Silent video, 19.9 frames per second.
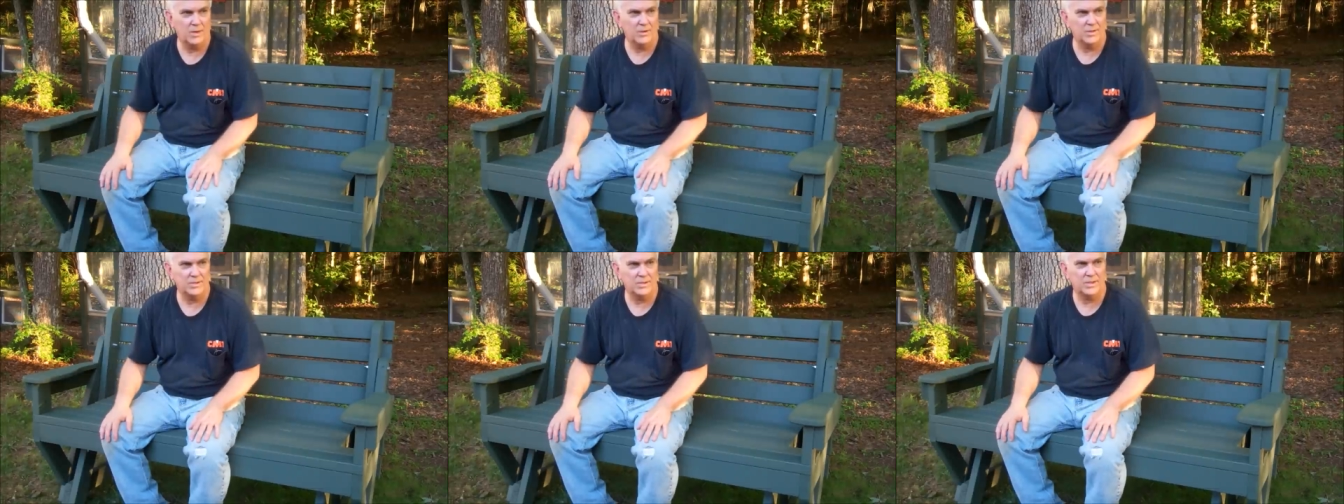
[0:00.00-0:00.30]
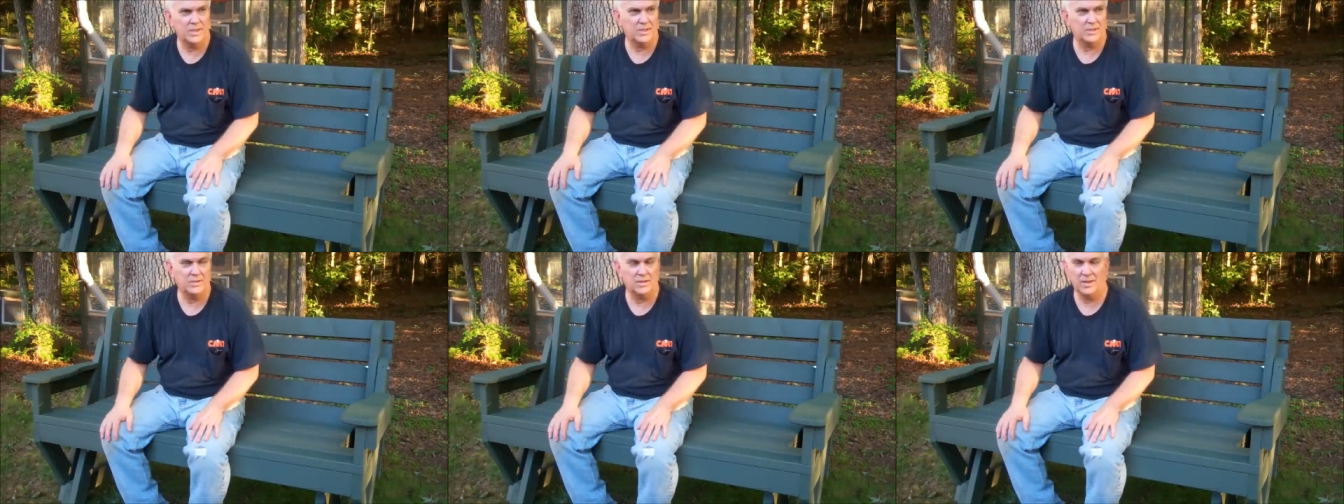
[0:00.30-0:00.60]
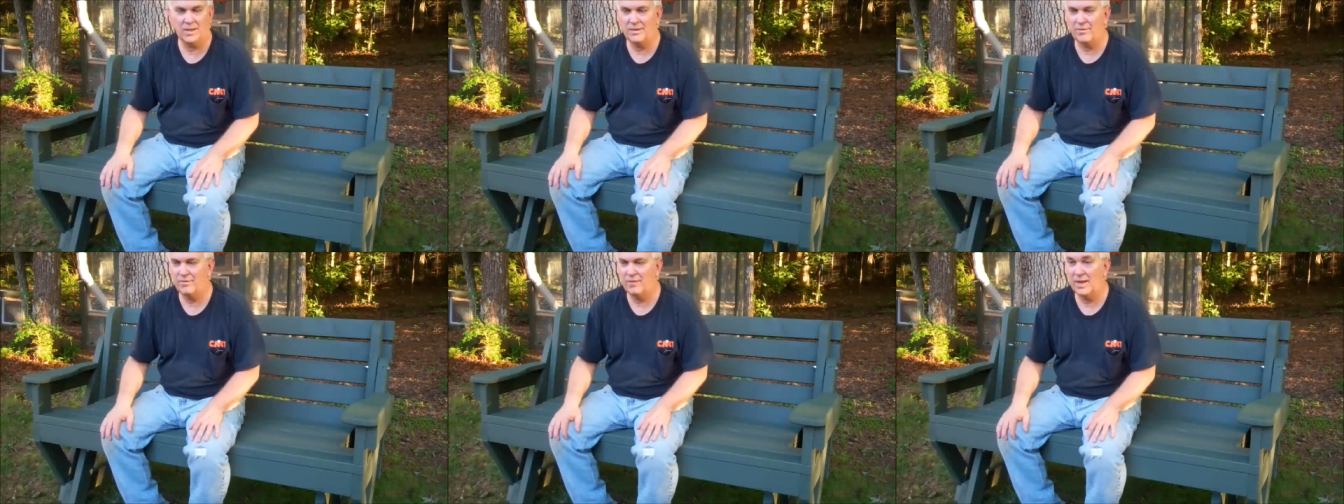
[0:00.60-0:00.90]
I always catch a
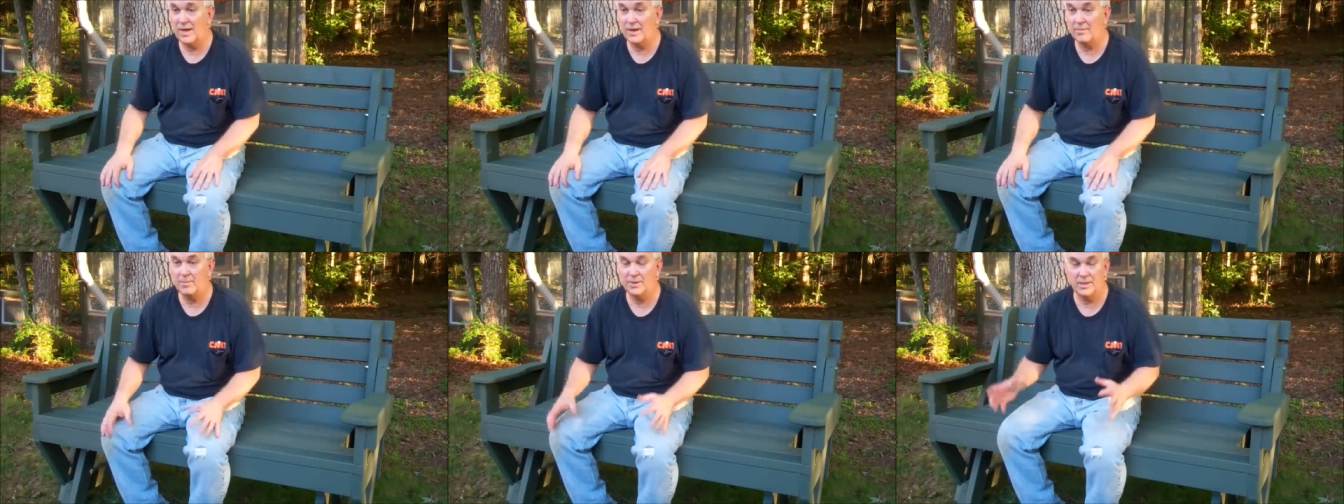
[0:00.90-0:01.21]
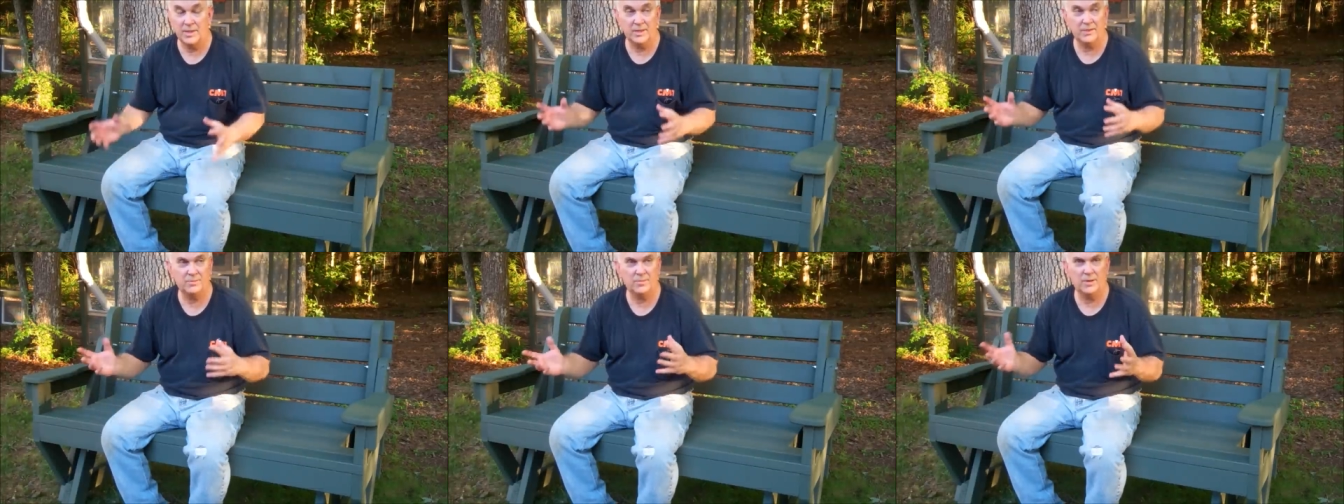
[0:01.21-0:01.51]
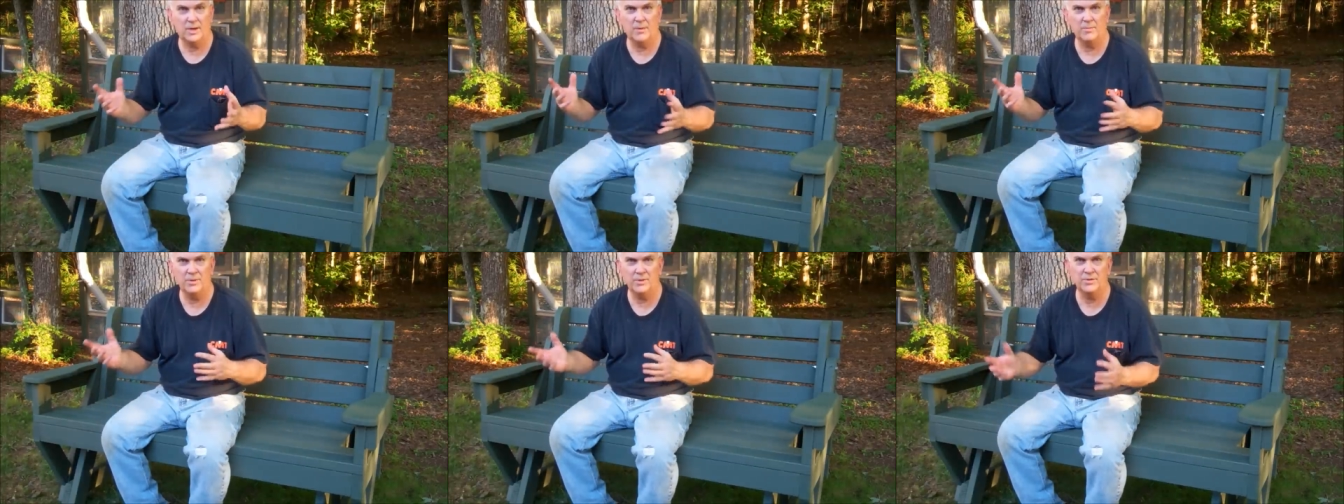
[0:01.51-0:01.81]
lot of flack but that's
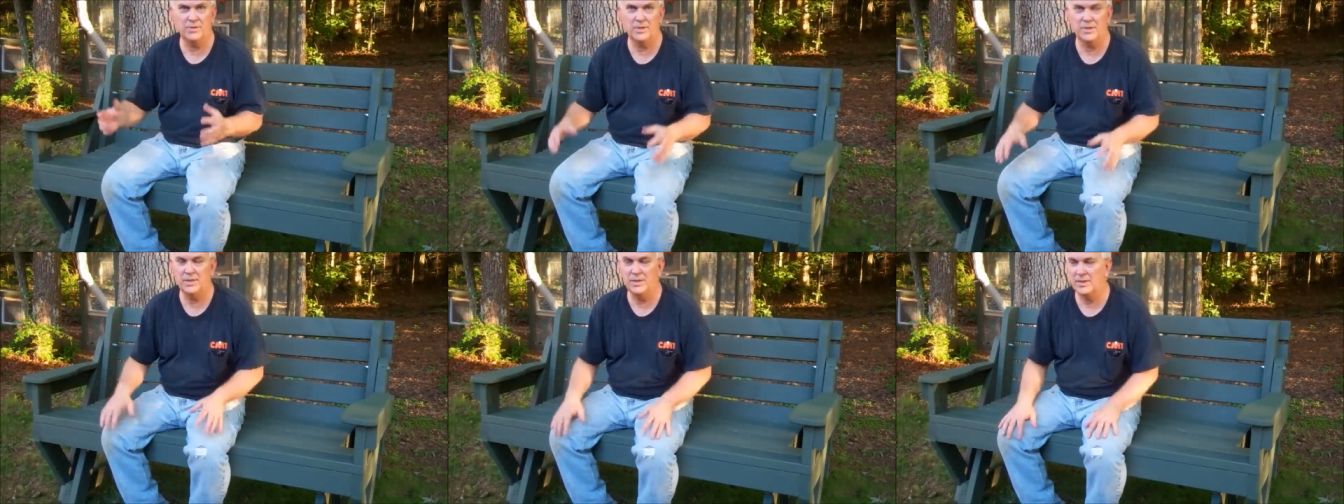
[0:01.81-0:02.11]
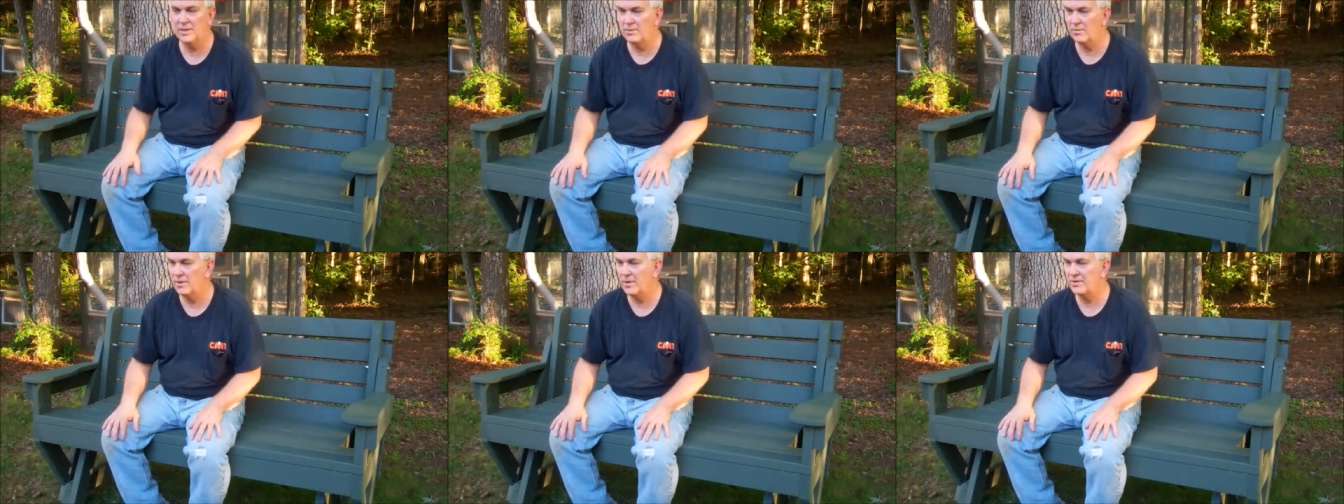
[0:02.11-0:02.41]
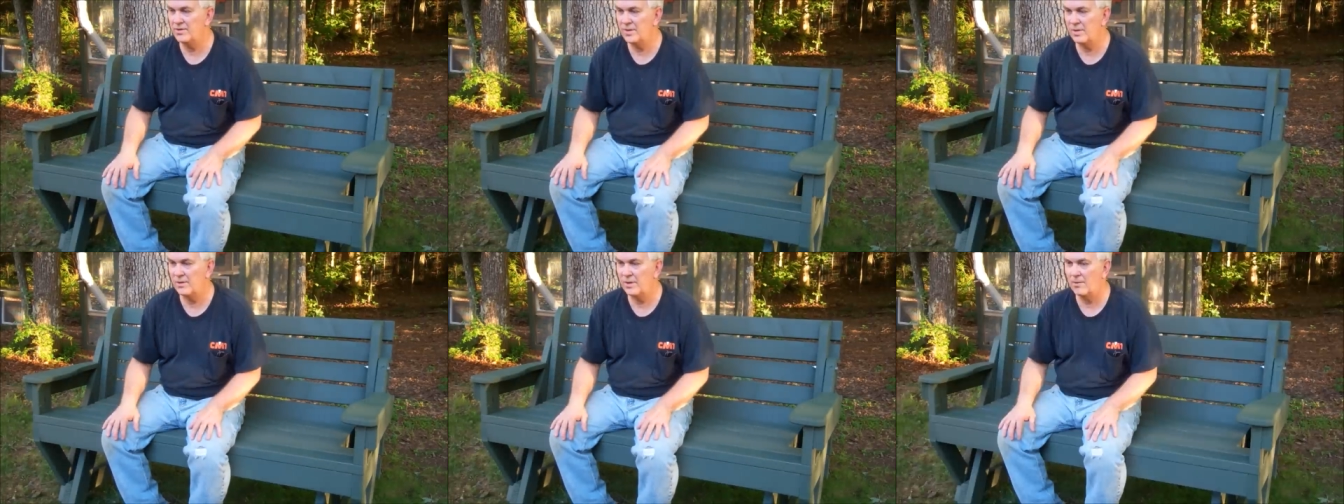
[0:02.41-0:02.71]
what I'm used to dealing
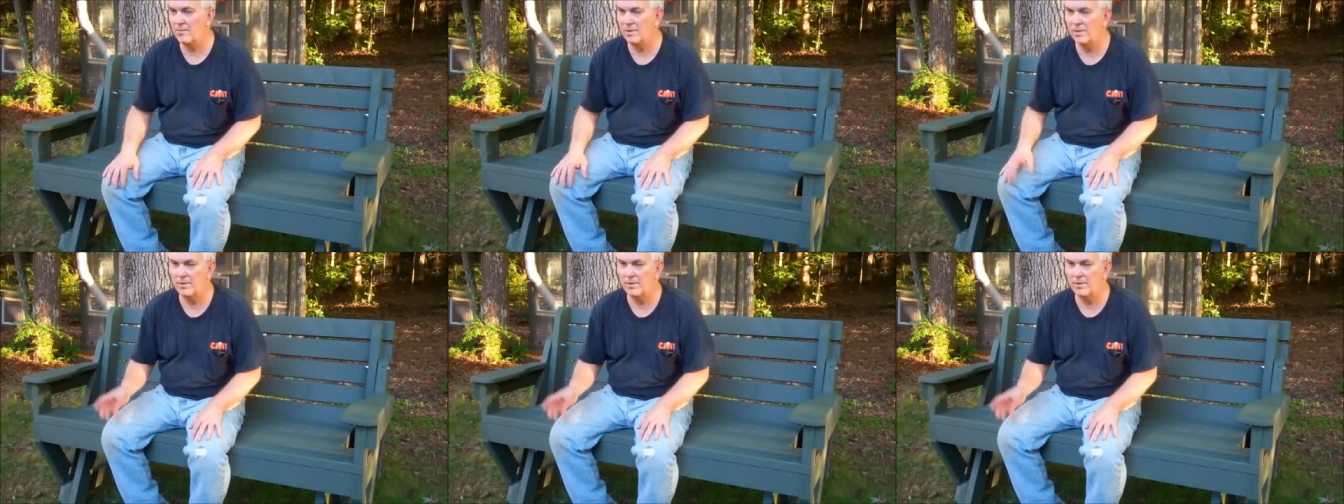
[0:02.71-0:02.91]
with so I